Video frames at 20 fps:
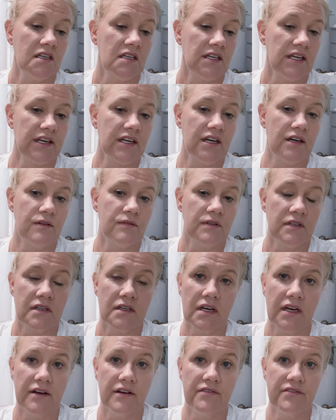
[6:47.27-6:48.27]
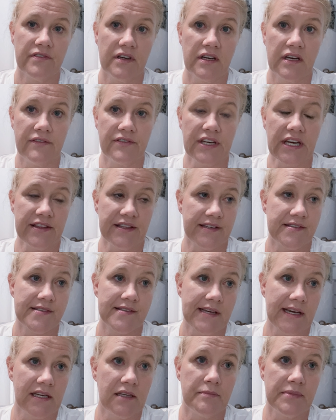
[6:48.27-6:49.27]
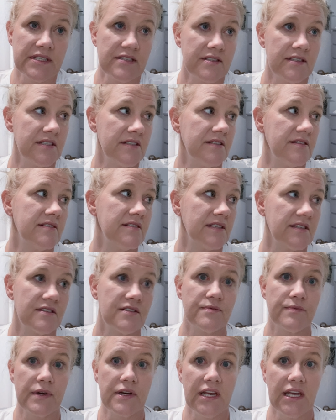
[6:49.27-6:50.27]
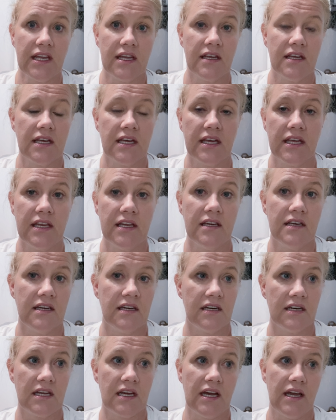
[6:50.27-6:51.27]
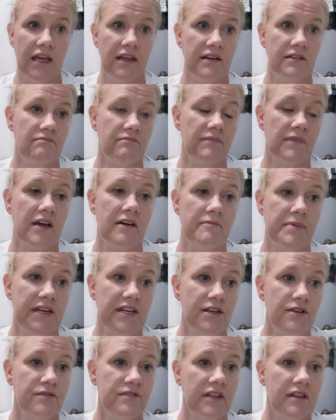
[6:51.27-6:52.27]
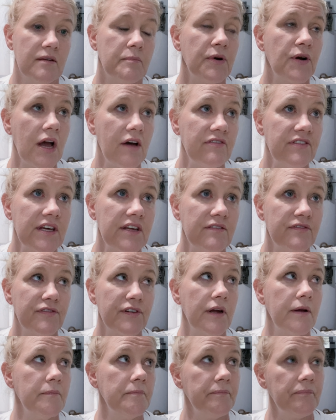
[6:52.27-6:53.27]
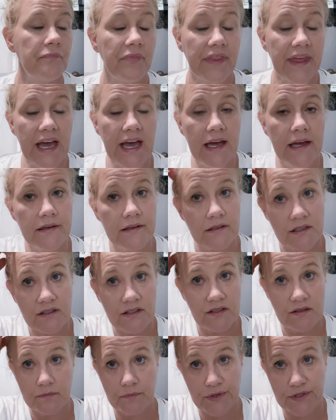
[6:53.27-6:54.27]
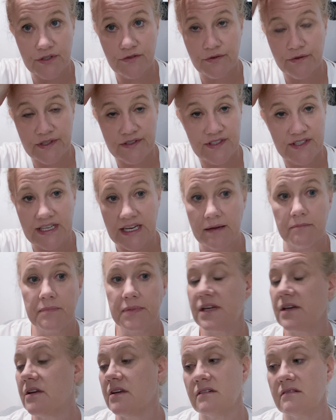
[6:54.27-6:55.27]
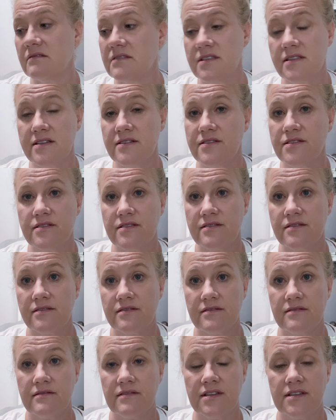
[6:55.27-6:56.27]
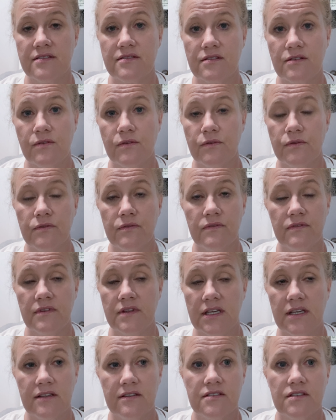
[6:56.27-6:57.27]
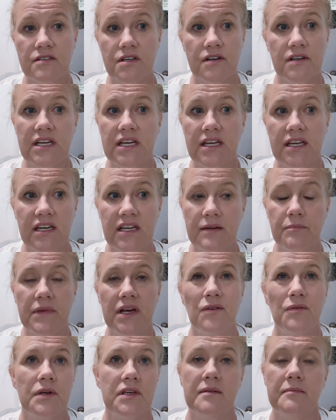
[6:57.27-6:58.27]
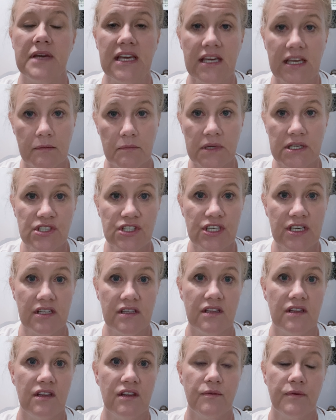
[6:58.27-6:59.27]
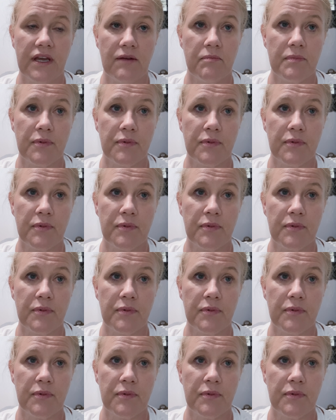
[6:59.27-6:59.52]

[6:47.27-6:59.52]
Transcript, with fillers: You know, I've, I've got this side business that's running, and I have been using the profit from that to put towards debt. But since this whole thing started, I'm not really making much in the way of